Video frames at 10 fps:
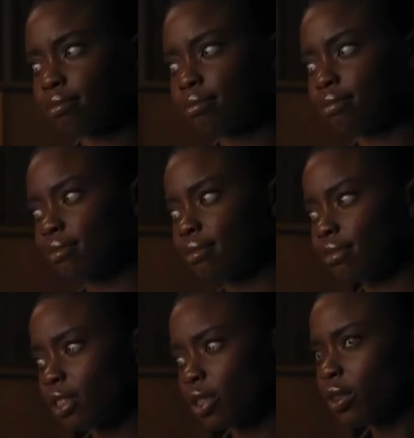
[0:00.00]

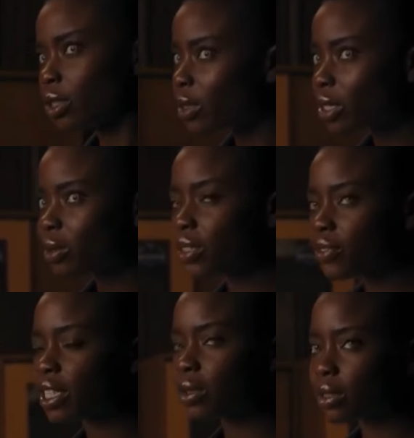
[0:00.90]
Mm, you were the one who was
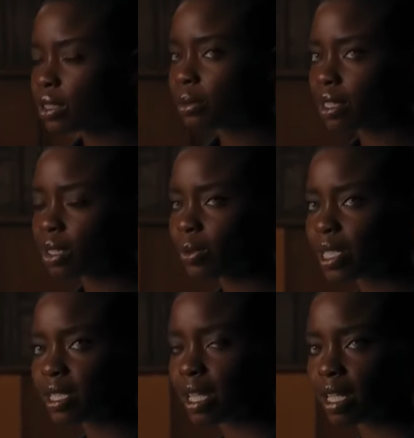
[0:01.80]
afraid he would do something to
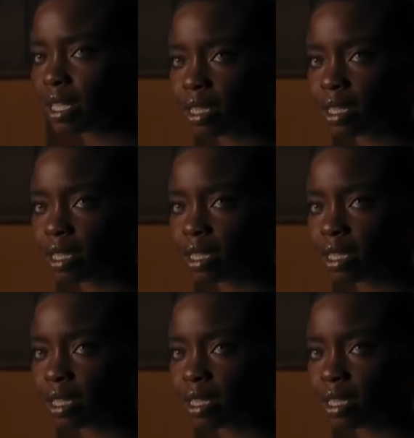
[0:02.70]
Wednesday.